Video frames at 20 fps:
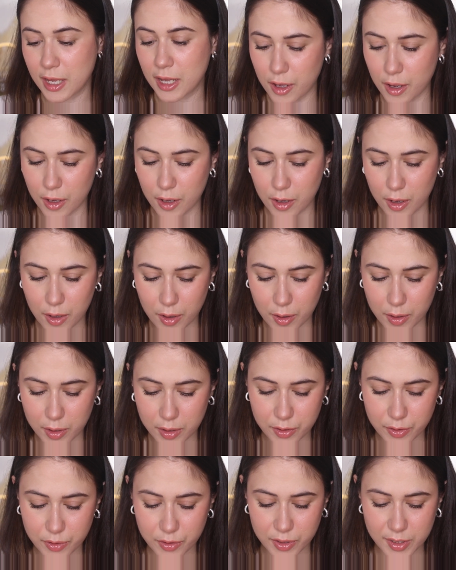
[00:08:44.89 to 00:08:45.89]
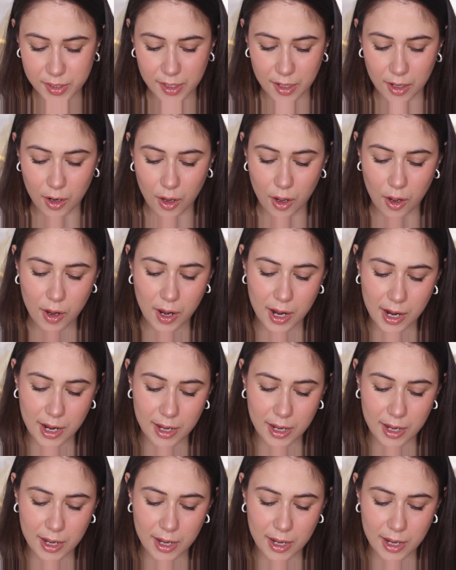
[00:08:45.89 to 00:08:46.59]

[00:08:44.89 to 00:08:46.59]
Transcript: There's a lot,